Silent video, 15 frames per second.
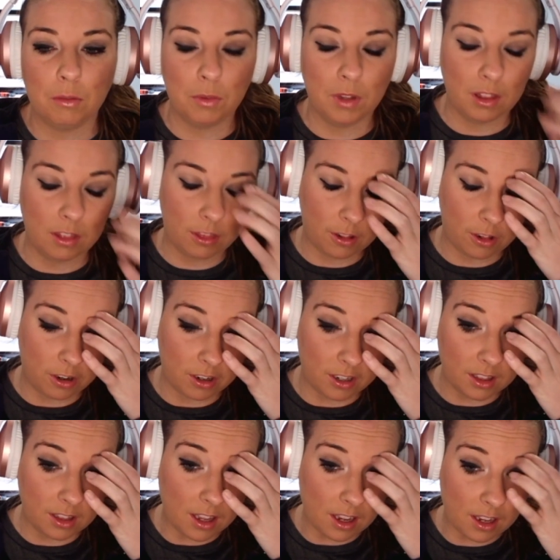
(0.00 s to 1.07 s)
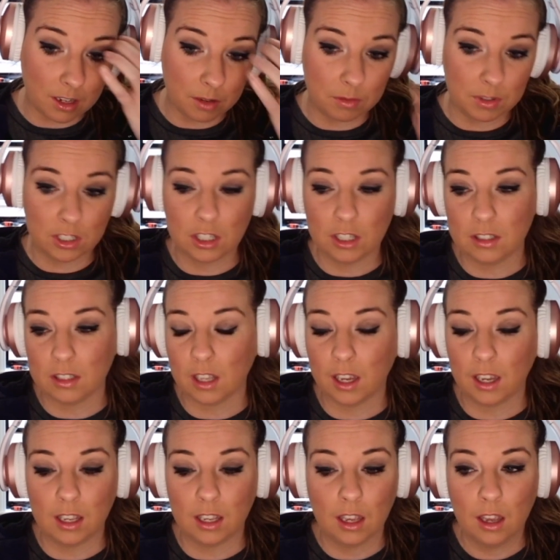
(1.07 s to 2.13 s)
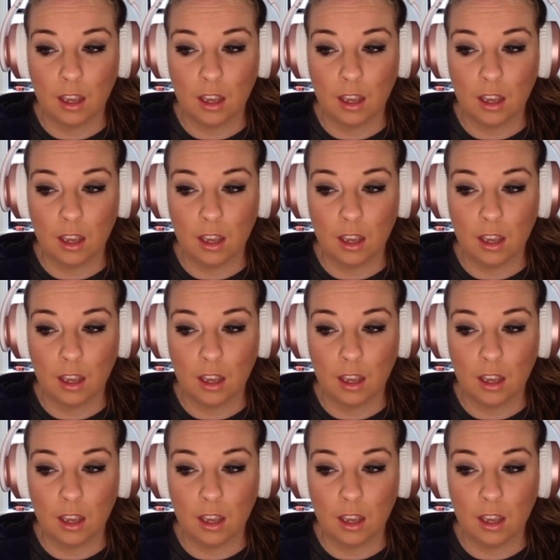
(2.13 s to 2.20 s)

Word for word: with Clark and Lana when she's like,